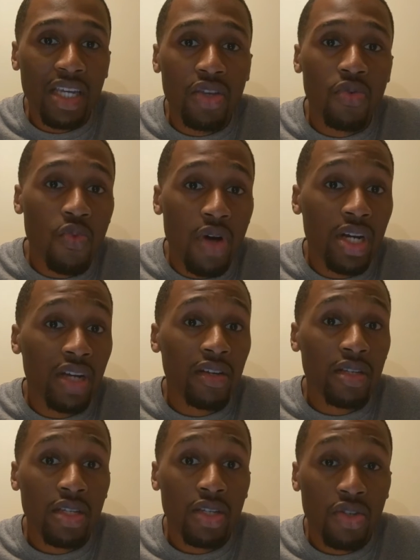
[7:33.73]

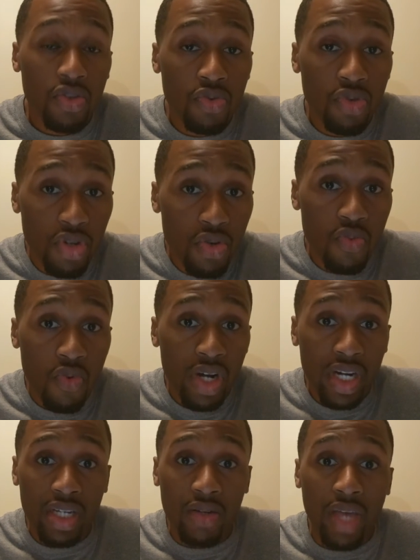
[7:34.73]
You do
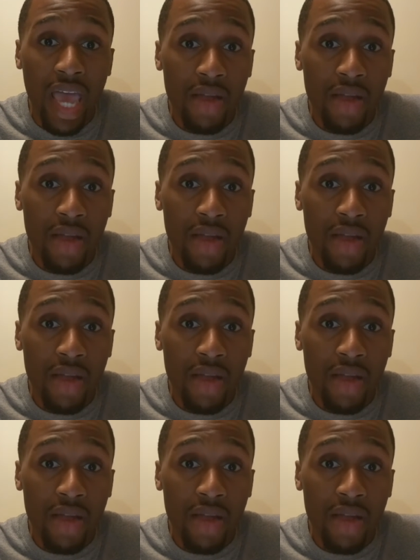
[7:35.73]
want to